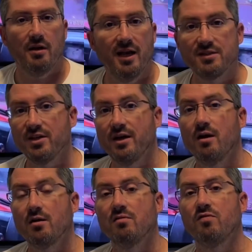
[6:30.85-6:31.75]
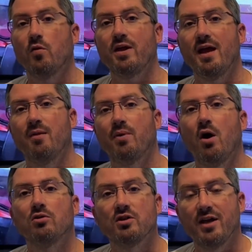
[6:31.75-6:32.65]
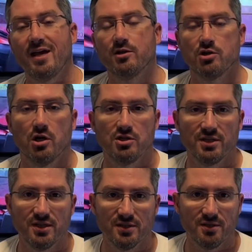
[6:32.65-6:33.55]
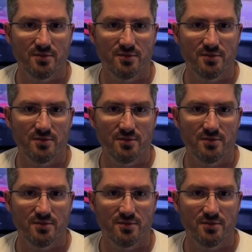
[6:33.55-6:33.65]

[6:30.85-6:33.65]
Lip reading: Next, you get a 140 amp alternator charging system.